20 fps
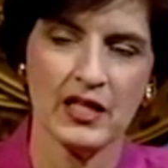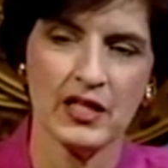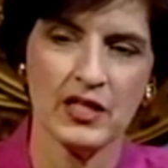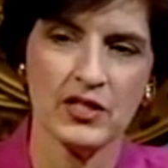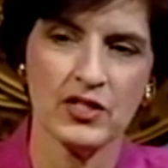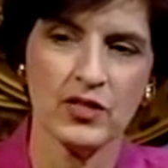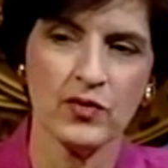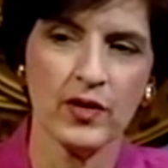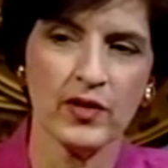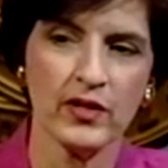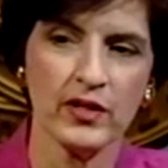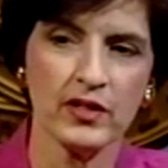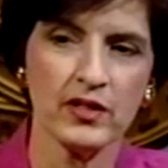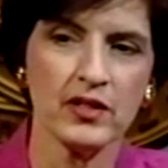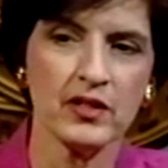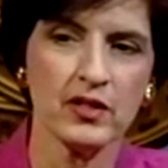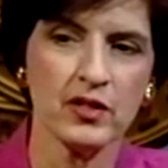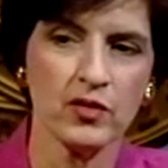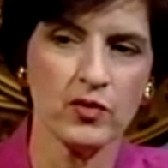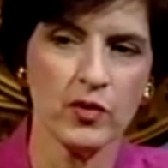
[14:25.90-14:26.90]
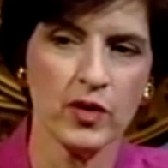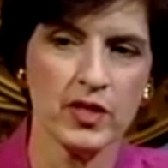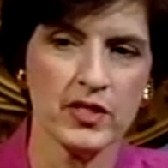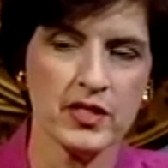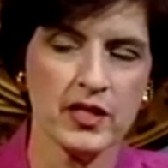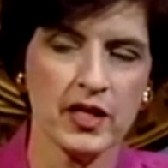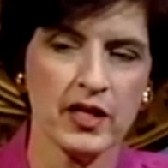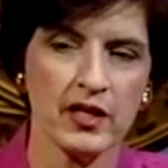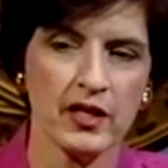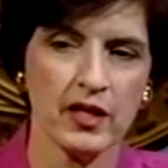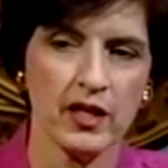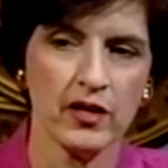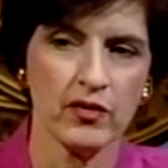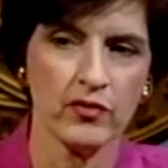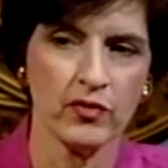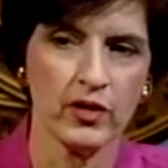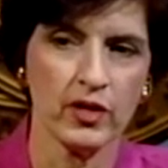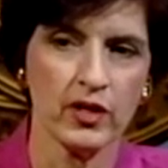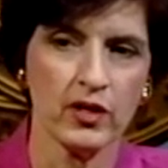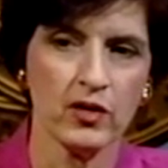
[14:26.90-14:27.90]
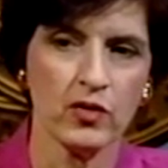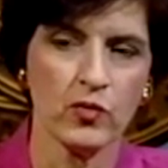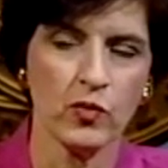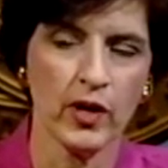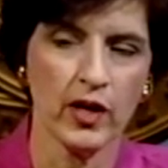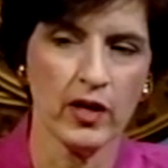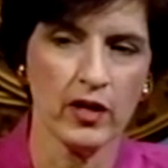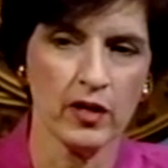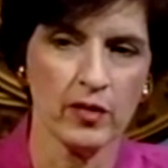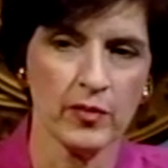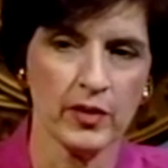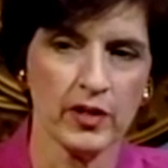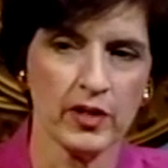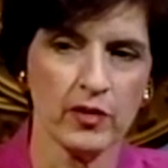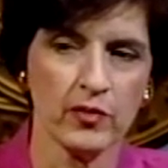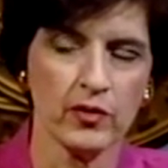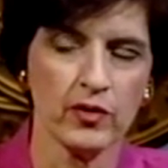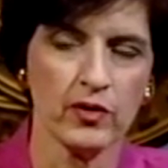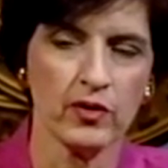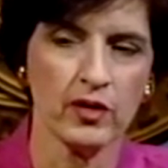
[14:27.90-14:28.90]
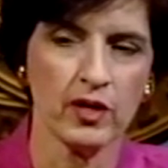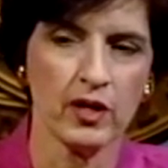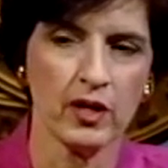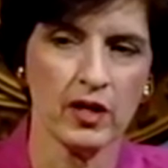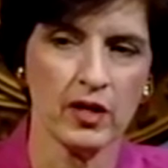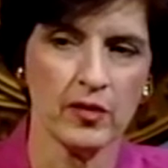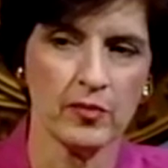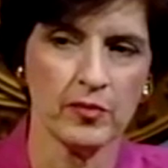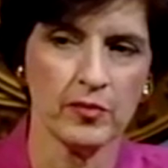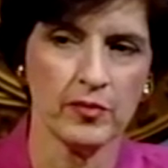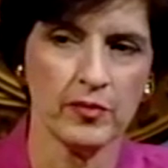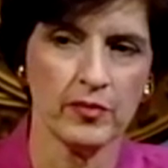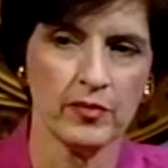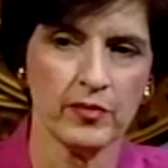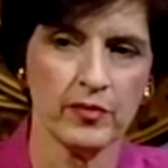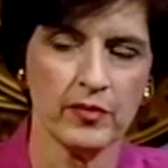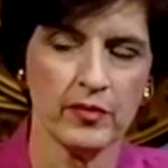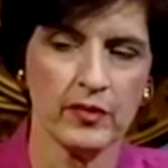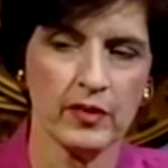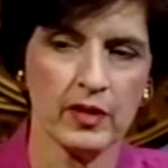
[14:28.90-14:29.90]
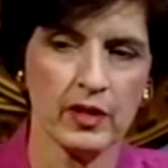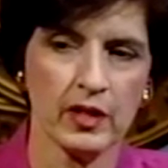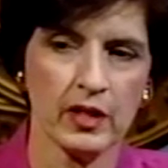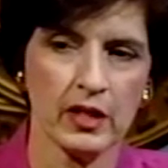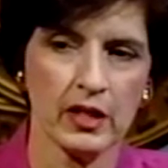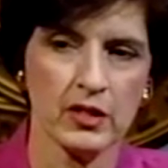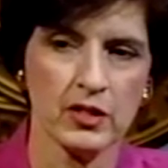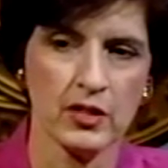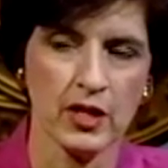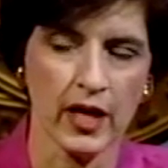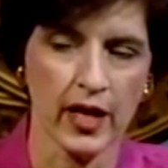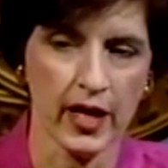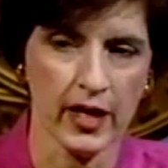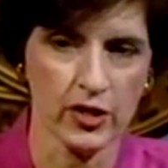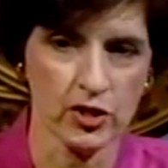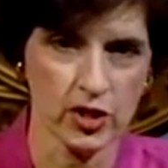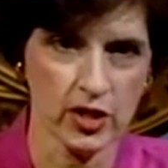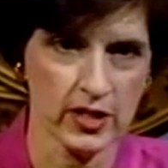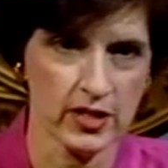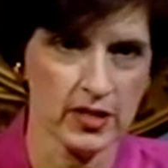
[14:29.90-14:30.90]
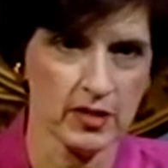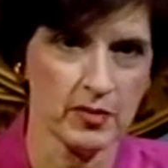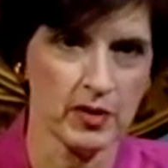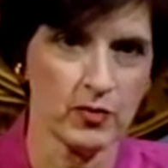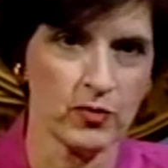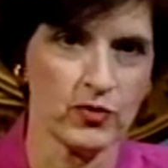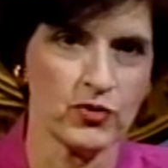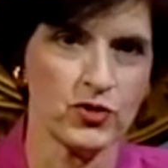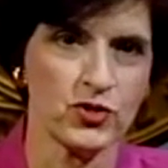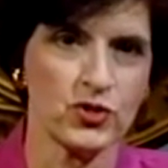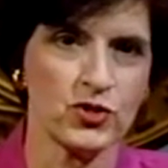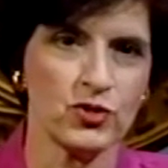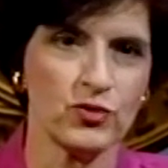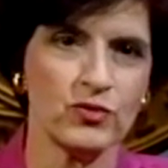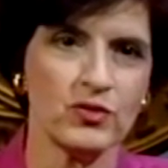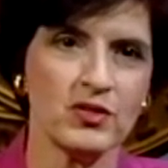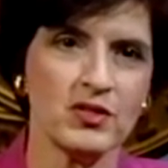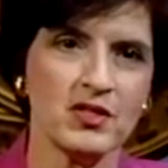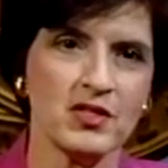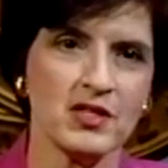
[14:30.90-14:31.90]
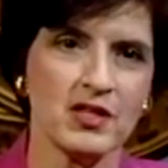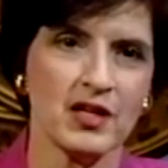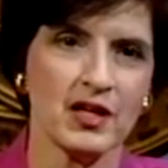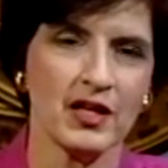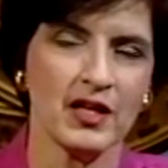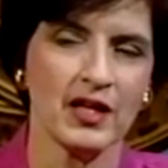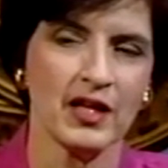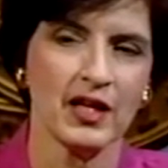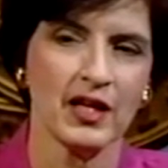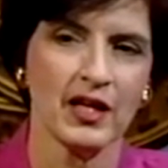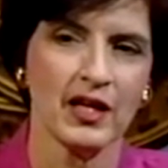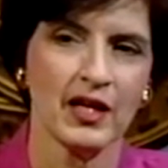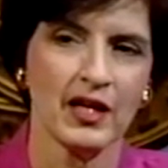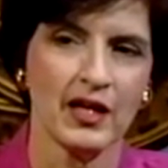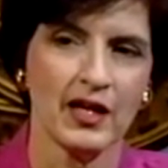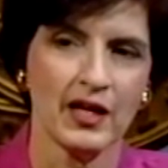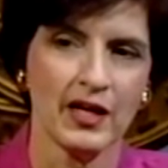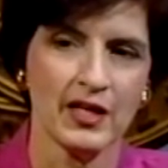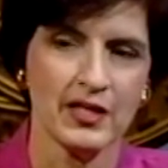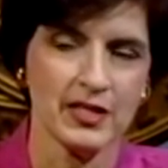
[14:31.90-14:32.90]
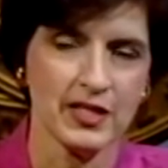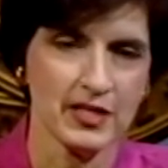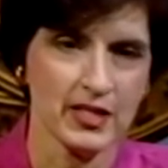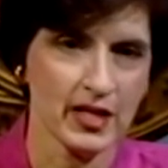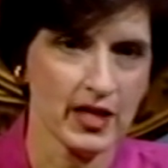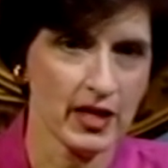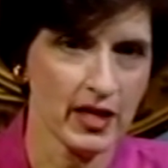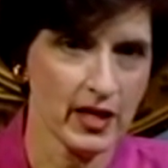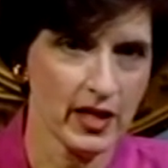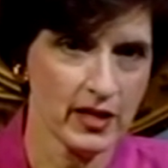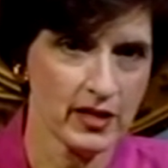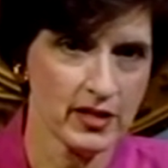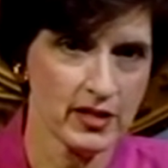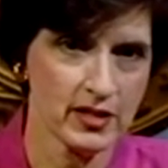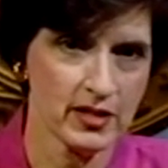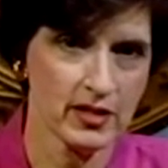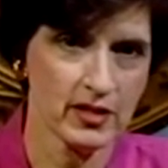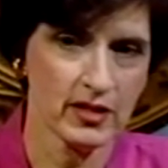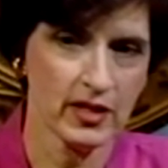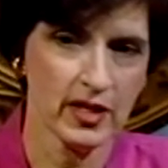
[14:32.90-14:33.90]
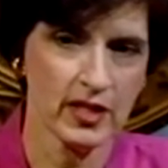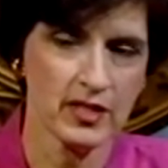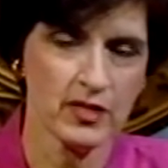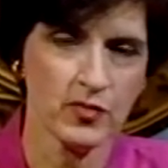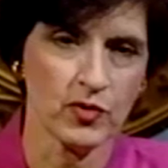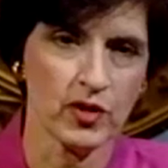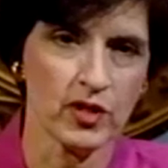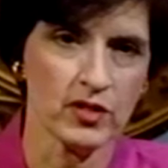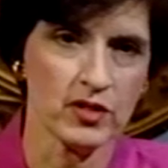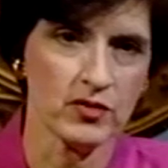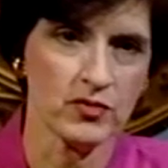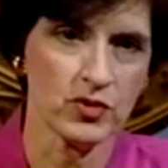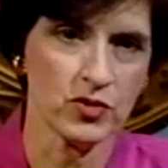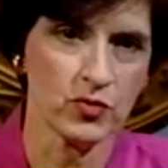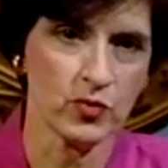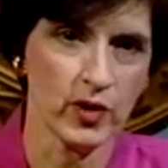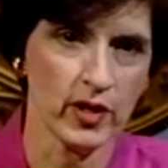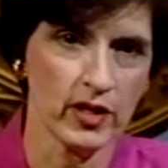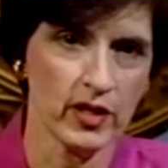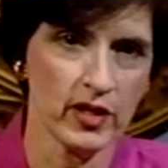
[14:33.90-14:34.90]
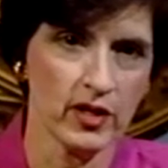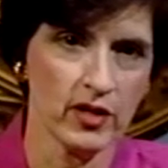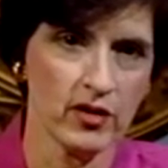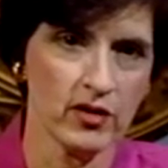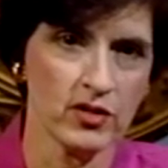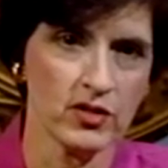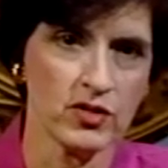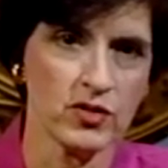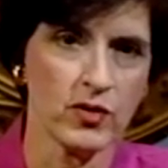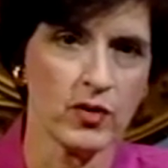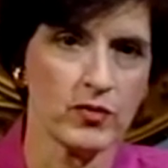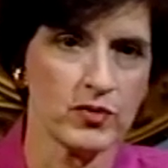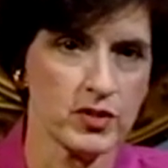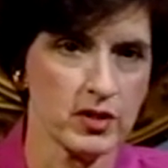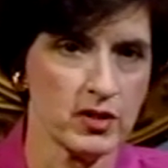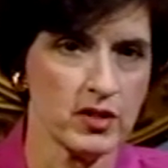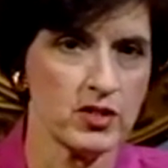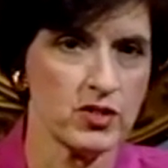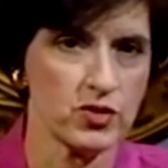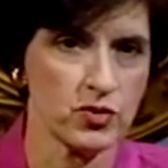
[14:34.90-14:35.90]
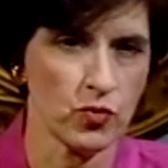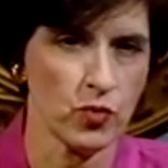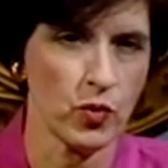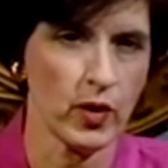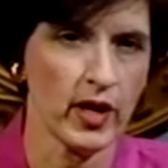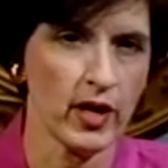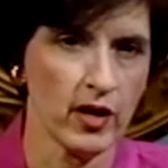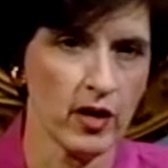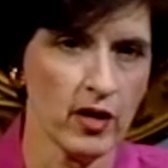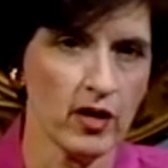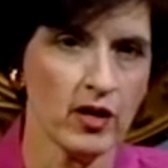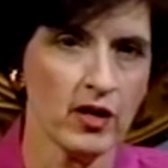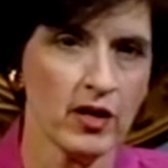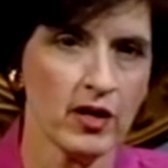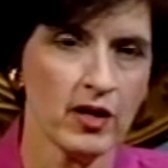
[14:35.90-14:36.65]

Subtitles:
So I think that there was a real welcome, and there were so I had a chance to meet with students. As I say, I had some relatives who went here, and so I was at least aware